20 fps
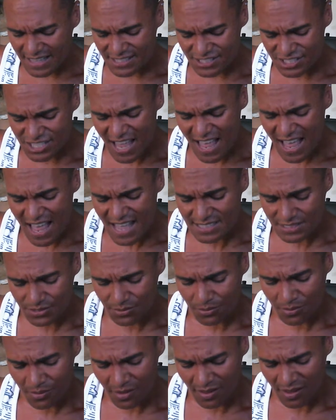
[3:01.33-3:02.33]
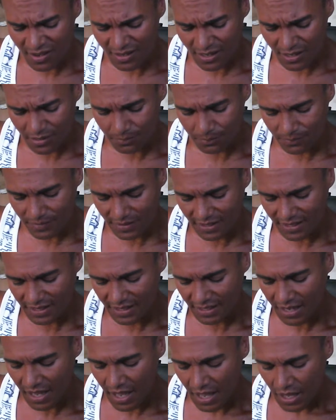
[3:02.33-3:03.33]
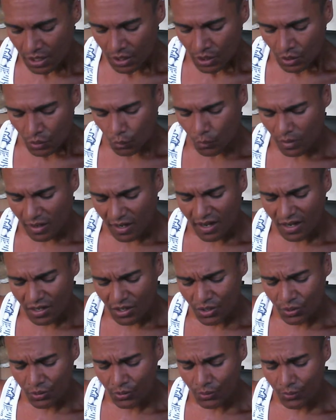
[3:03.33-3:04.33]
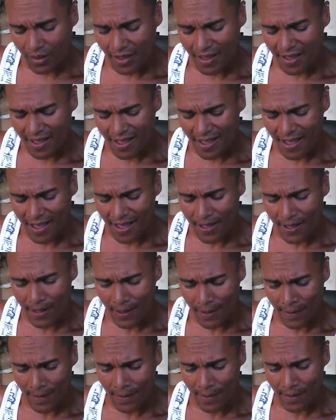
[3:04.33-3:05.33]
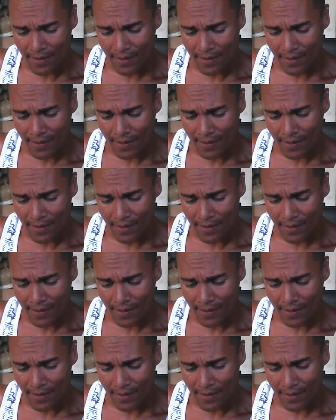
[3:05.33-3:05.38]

just wanna be where you are.